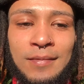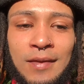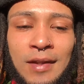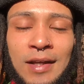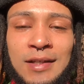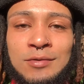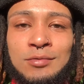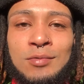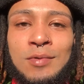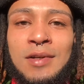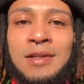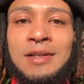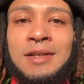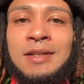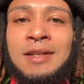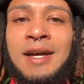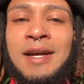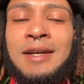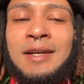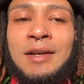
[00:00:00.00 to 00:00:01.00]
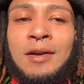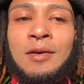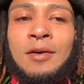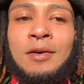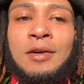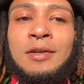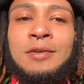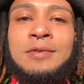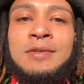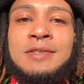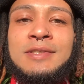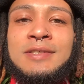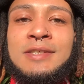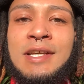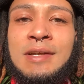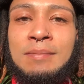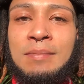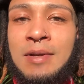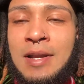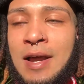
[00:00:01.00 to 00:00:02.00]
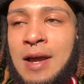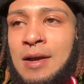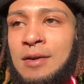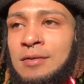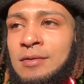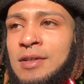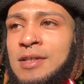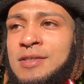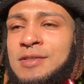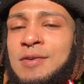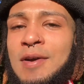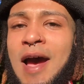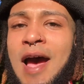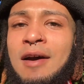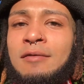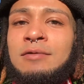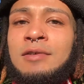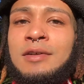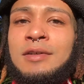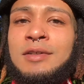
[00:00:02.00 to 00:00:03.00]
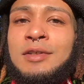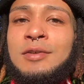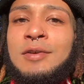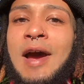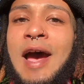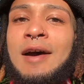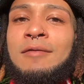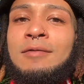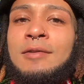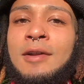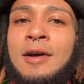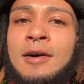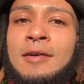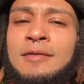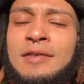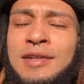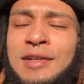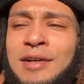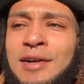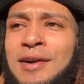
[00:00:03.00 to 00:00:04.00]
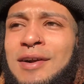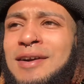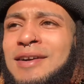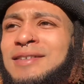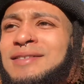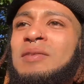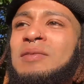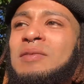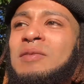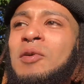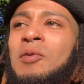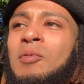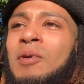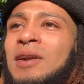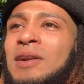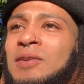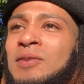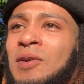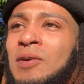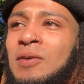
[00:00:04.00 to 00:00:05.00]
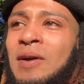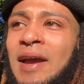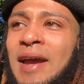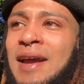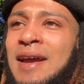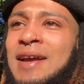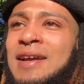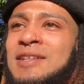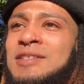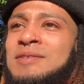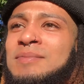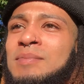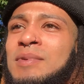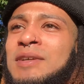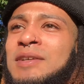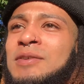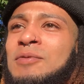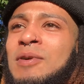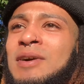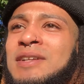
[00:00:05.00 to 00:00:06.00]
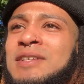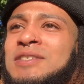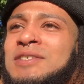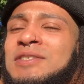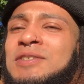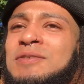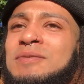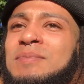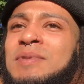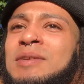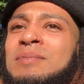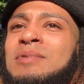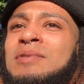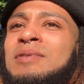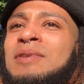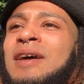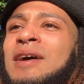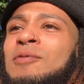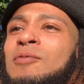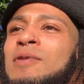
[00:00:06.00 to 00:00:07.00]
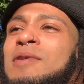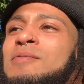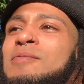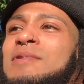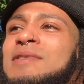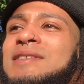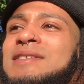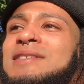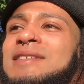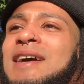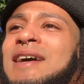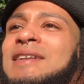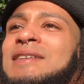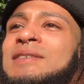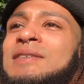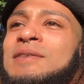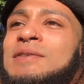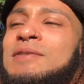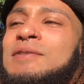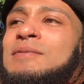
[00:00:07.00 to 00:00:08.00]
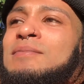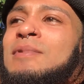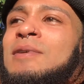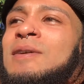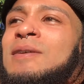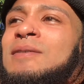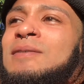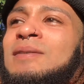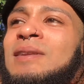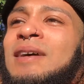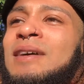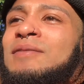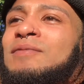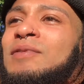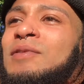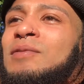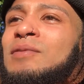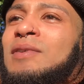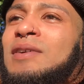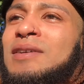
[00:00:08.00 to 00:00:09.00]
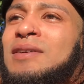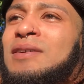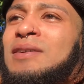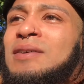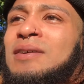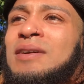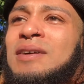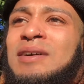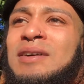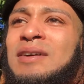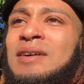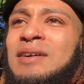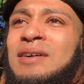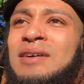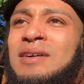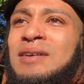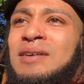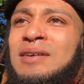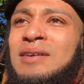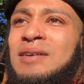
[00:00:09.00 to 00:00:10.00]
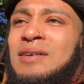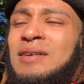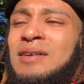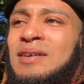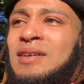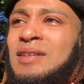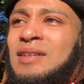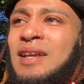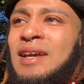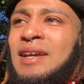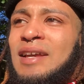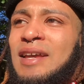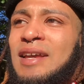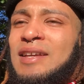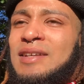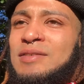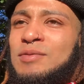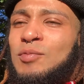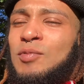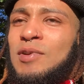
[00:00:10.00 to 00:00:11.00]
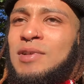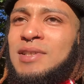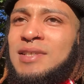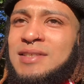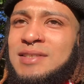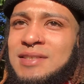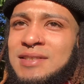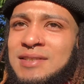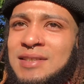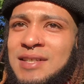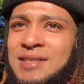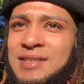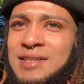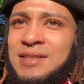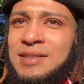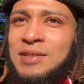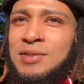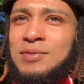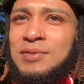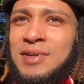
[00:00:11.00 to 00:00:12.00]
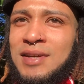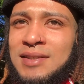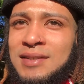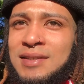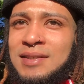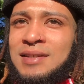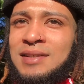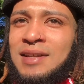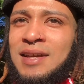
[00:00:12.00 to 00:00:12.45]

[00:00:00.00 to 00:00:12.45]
It's really like, oh, you a simp now because you have love in your heart. You don't want to throw hands, but you want to shoot people. Like what does that do, bro? Like for real. Like it really just doesn't do nothing.